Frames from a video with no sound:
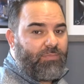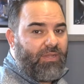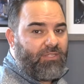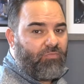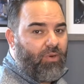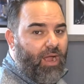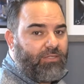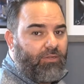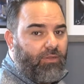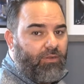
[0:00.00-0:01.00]
piece of
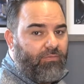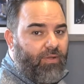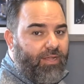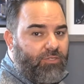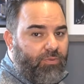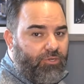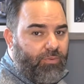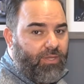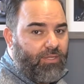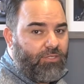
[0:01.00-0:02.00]
practical advice when
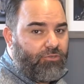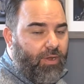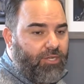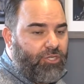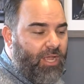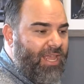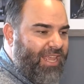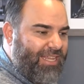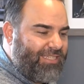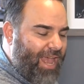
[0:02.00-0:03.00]
doing this stretch
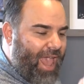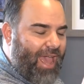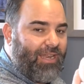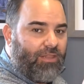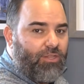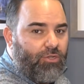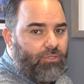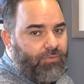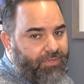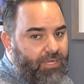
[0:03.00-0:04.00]
is to add in the
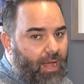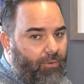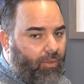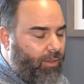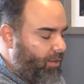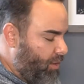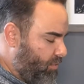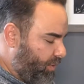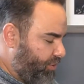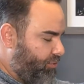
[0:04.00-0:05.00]
use of a towel. What you